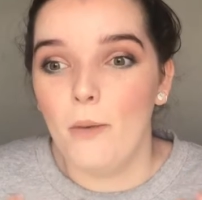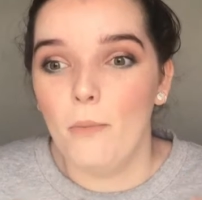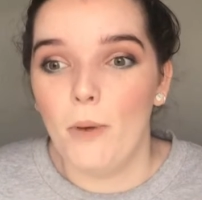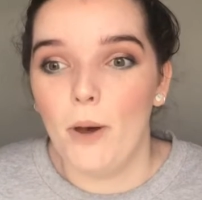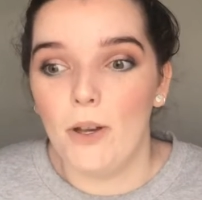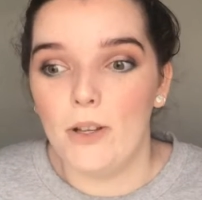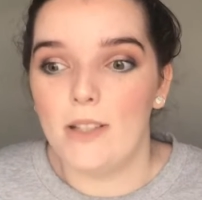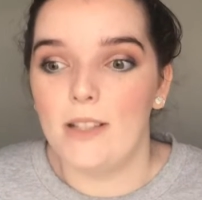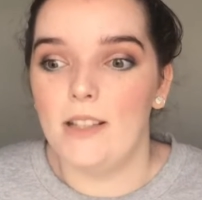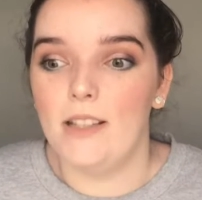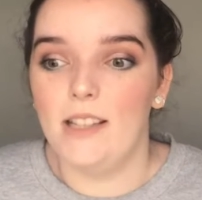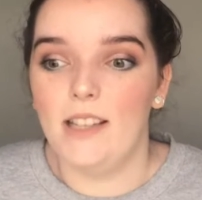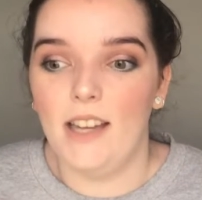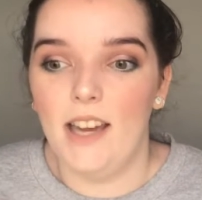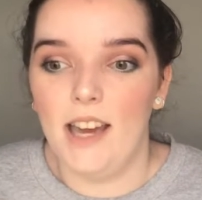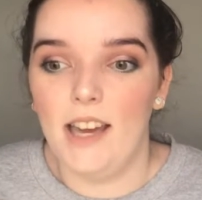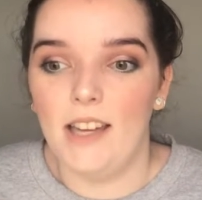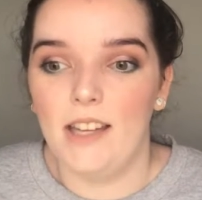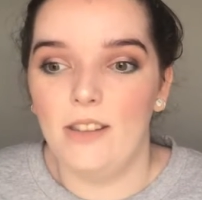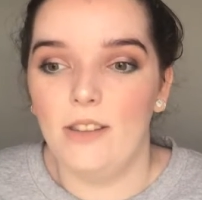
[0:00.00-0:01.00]
personally,
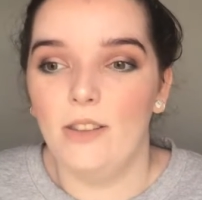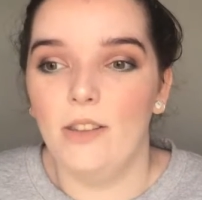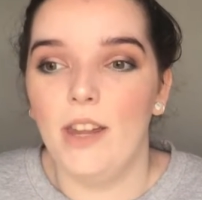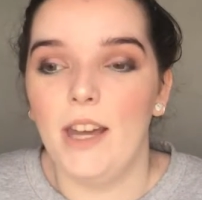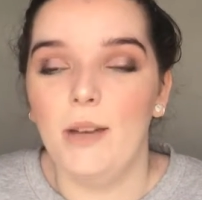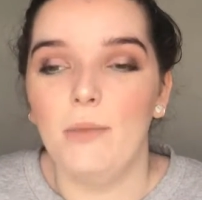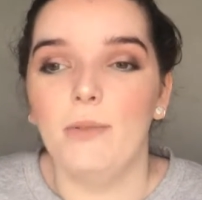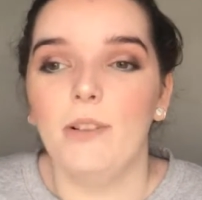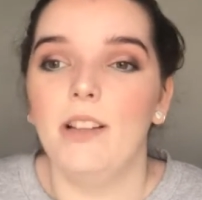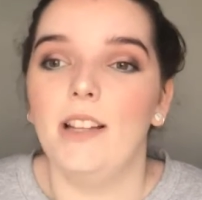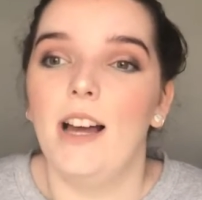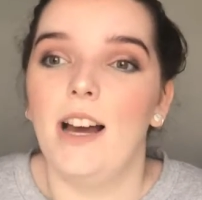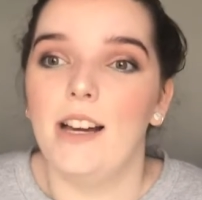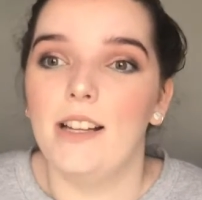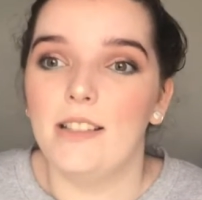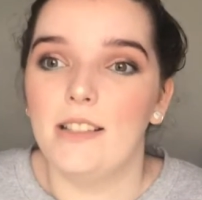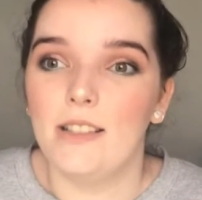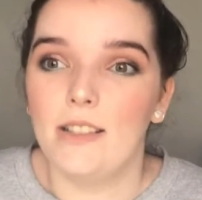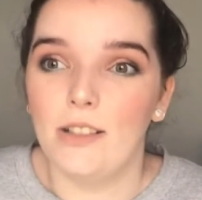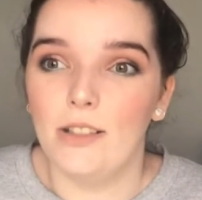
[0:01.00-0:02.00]
and they will
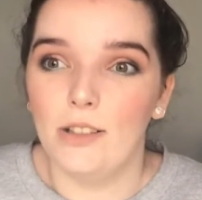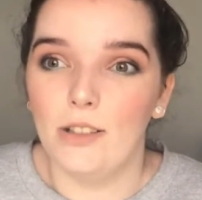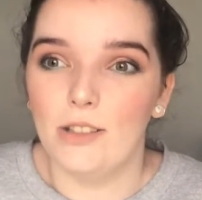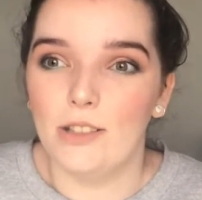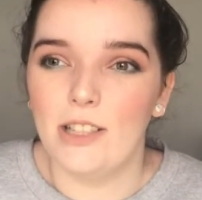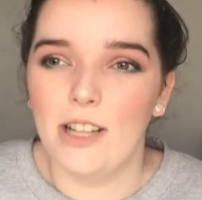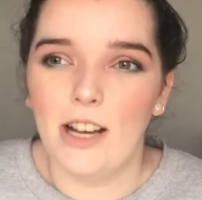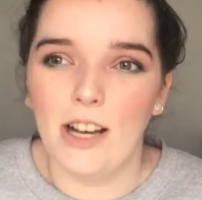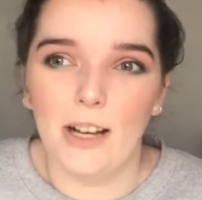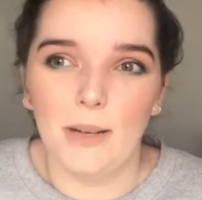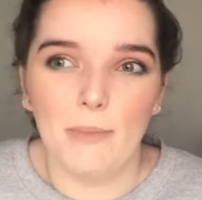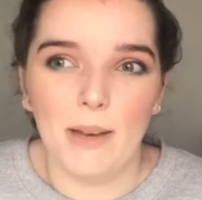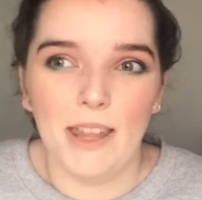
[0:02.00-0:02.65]
last a long time.